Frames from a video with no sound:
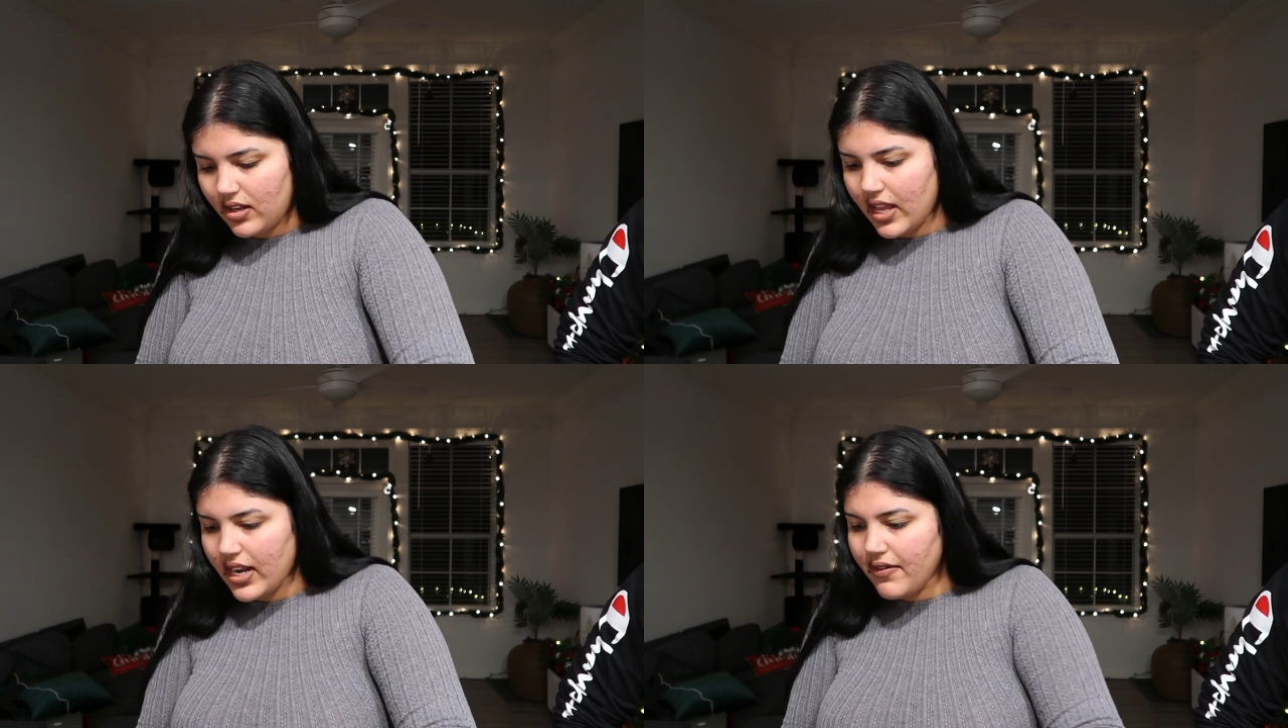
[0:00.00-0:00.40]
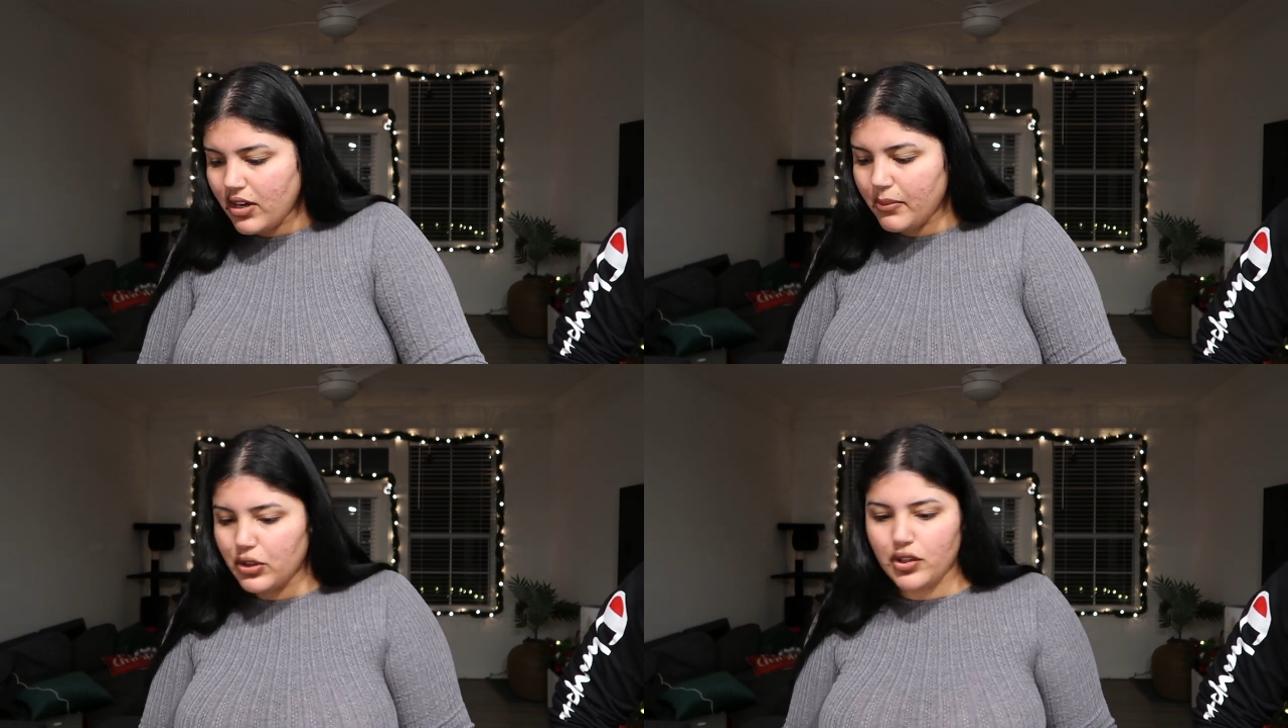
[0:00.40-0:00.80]
Not even
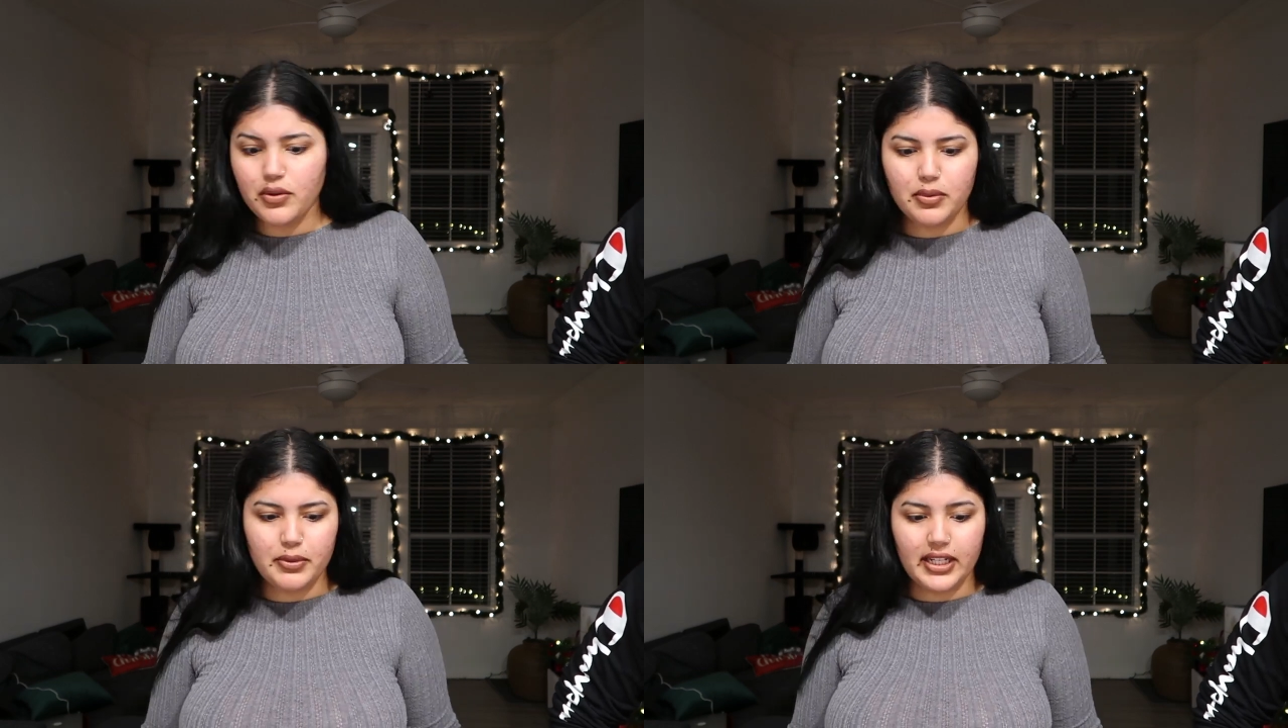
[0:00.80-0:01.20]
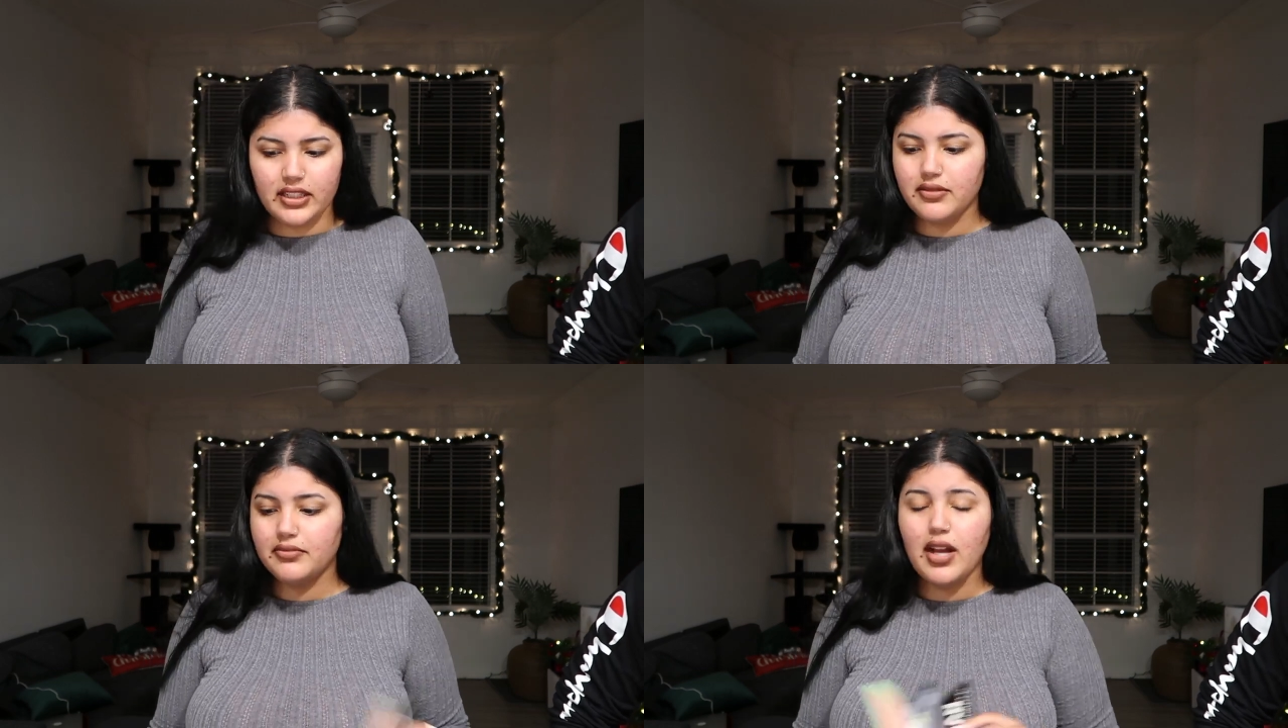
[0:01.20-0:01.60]
number three will
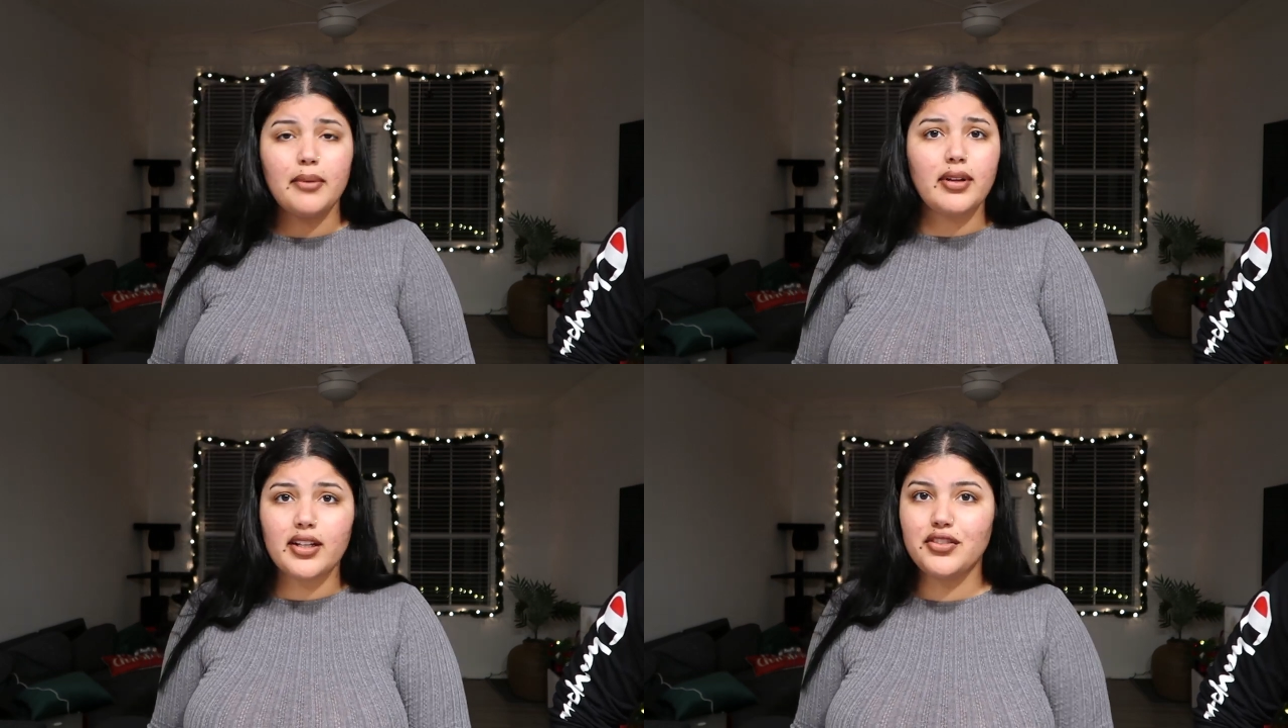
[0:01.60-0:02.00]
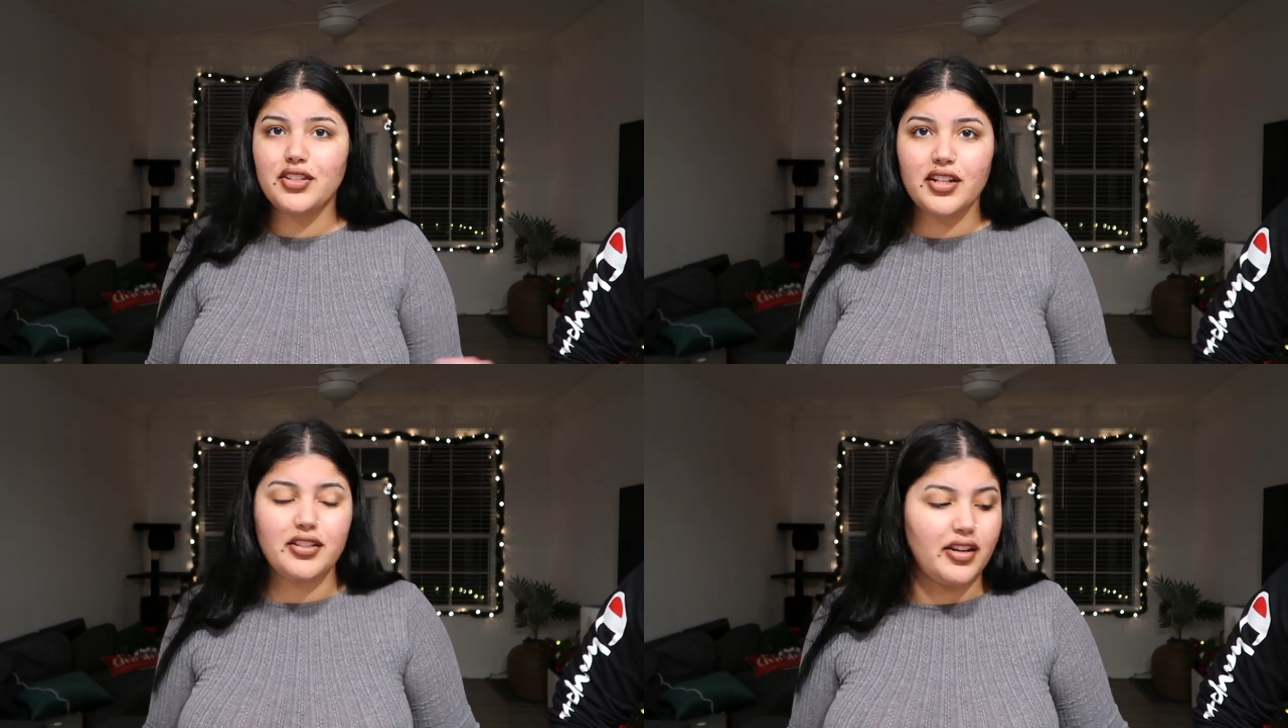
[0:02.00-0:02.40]
break. I'm not gonna
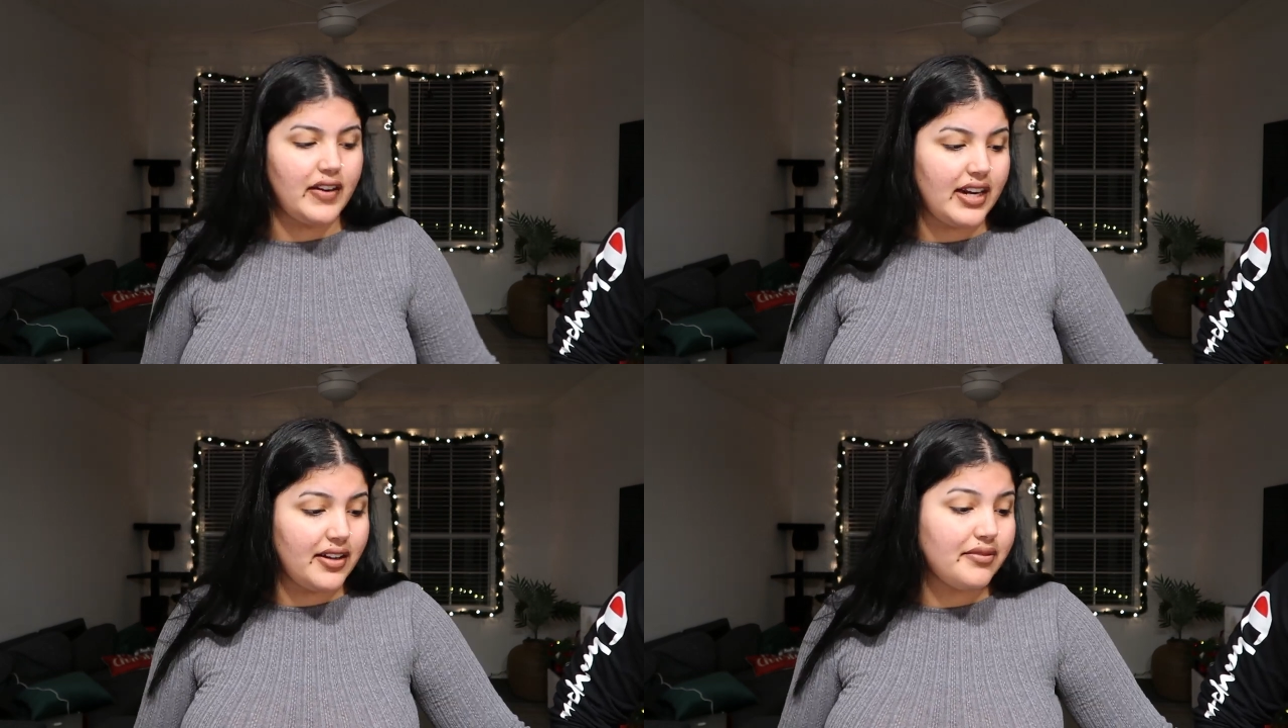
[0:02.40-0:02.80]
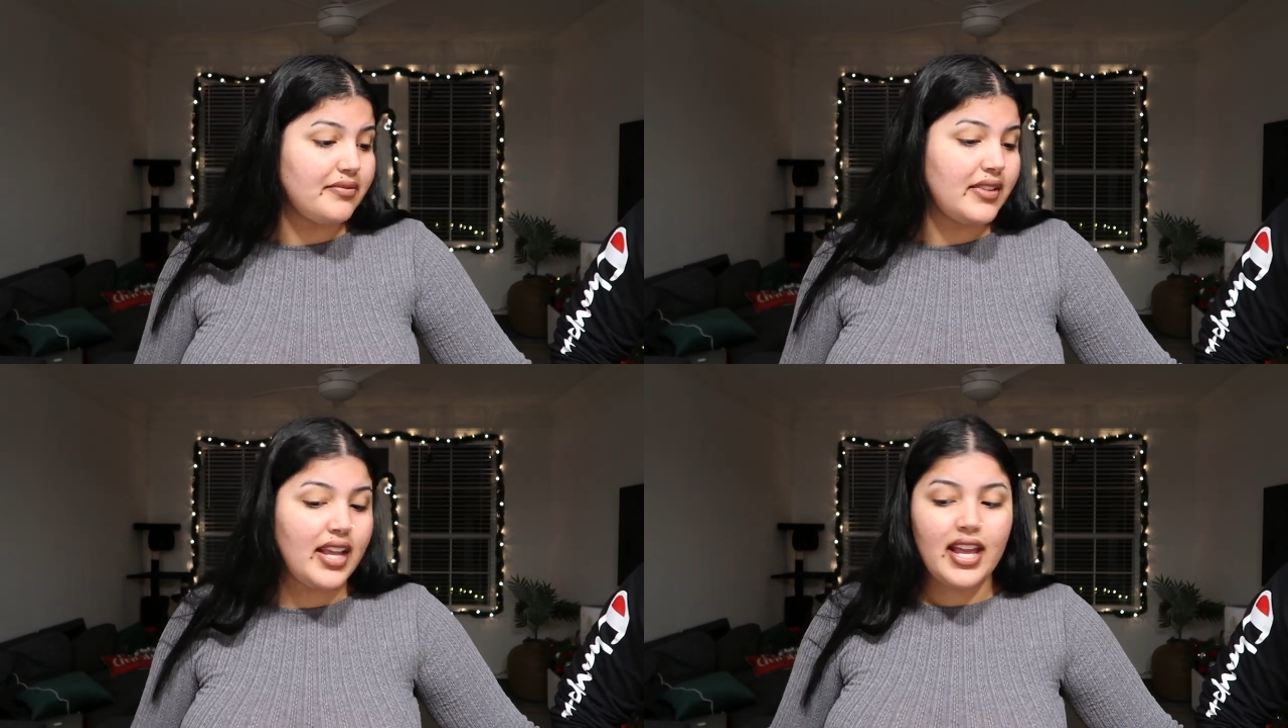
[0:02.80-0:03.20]
try to do it right now.
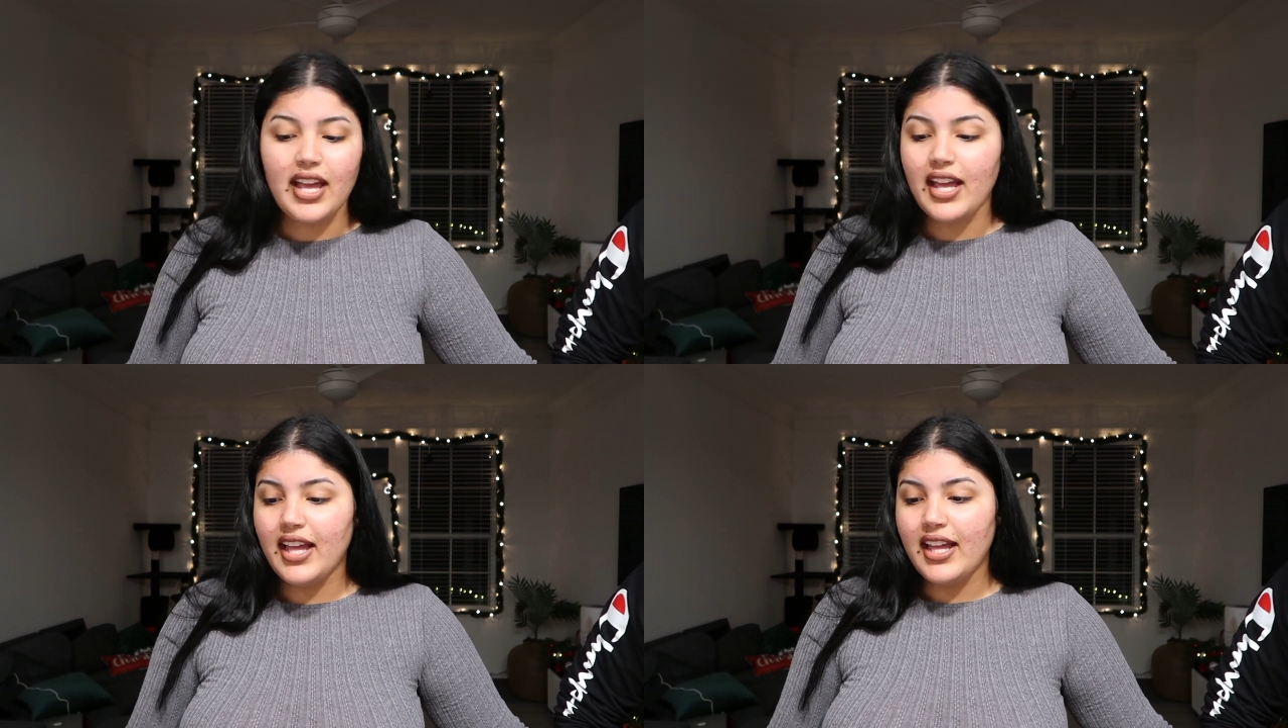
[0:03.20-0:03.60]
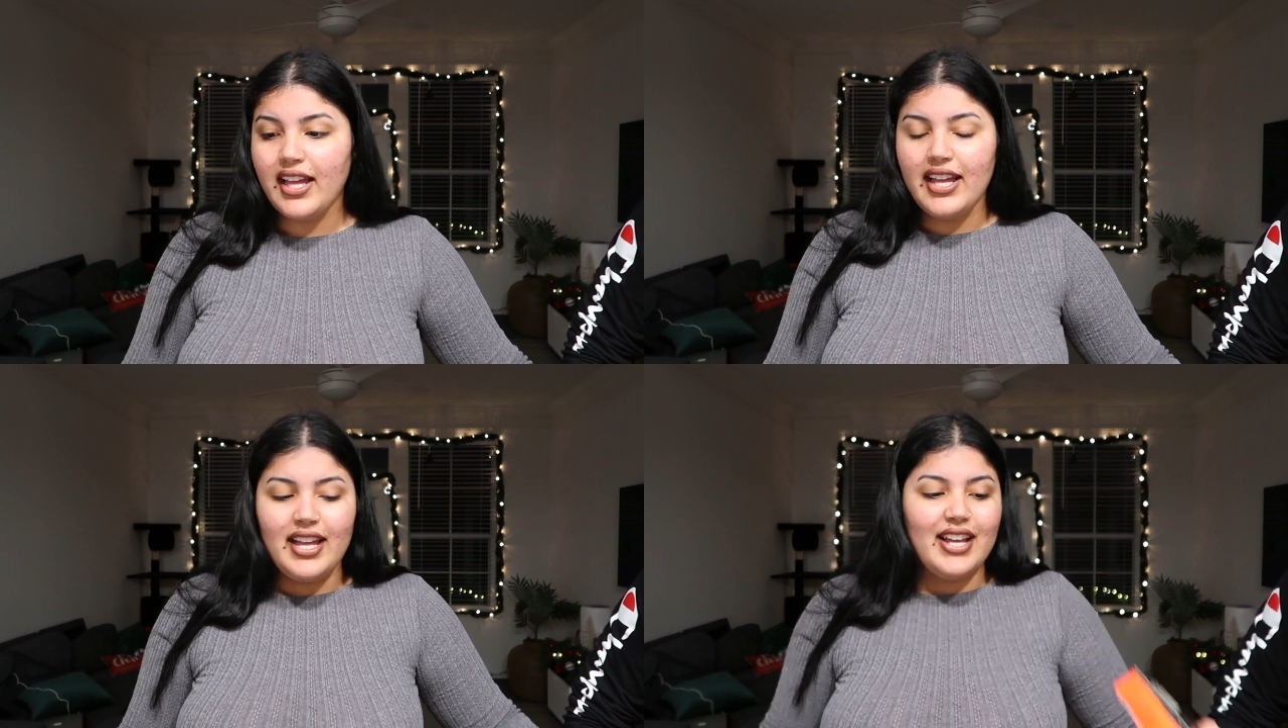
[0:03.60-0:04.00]

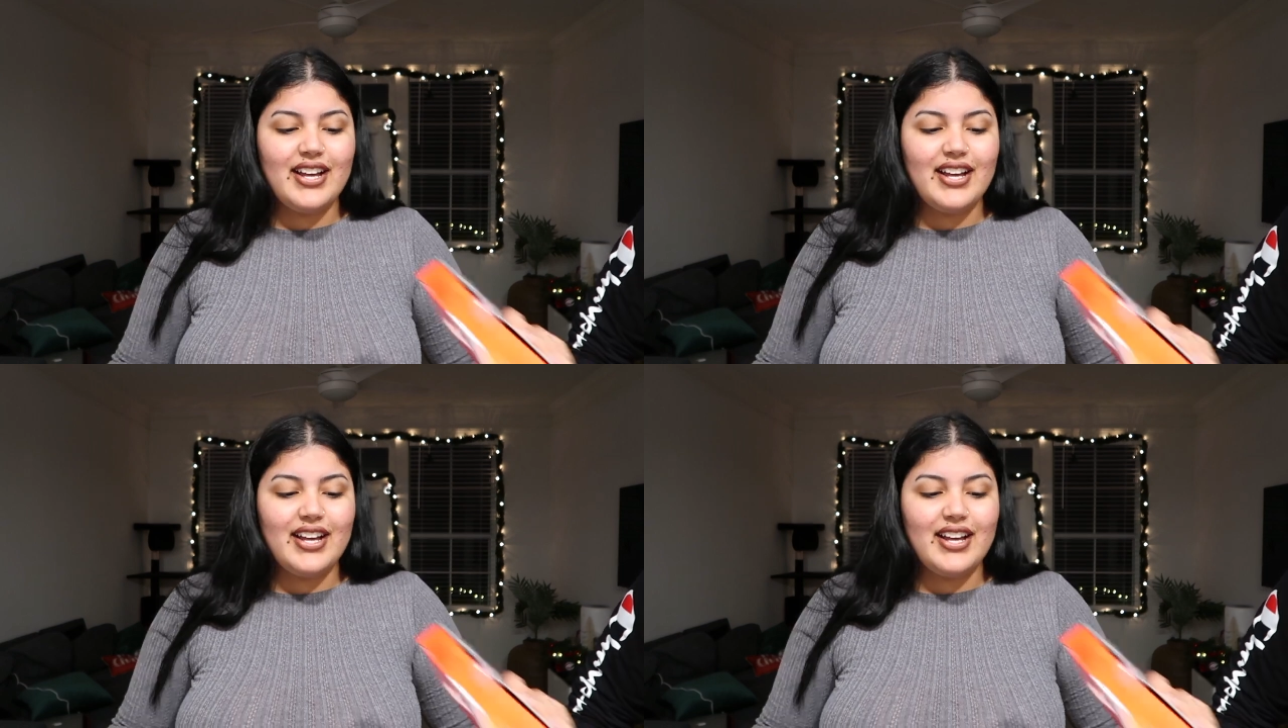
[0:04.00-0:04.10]
Okay.